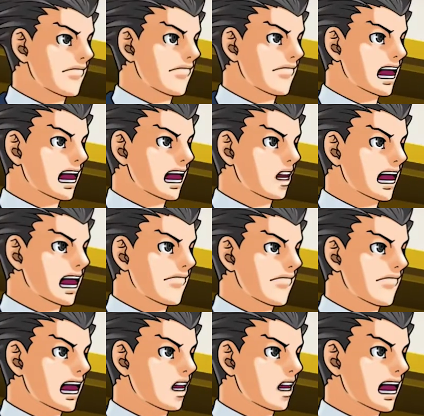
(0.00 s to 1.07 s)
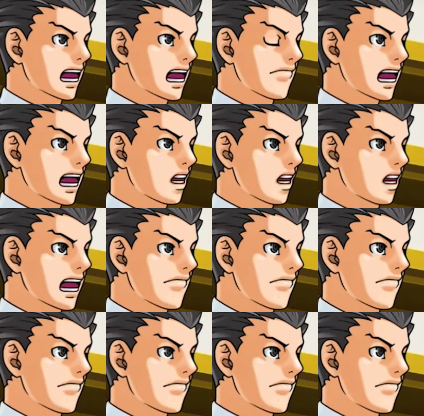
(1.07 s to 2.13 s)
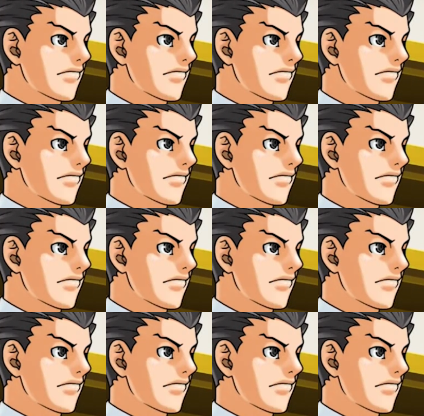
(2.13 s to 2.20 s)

Exclamation point. I'm right, I missed that